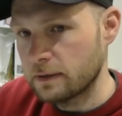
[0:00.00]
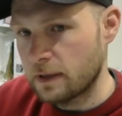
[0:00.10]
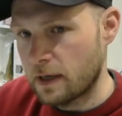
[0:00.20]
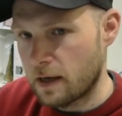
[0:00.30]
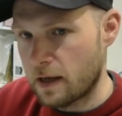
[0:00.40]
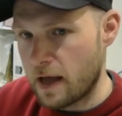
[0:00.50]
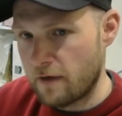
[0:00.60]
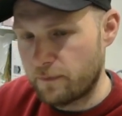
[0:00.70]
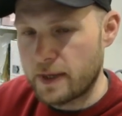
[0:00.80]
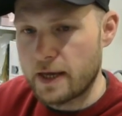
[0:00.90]

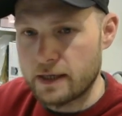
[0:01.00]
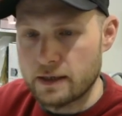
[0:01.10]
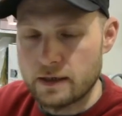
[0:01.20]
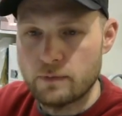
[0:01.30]
FBA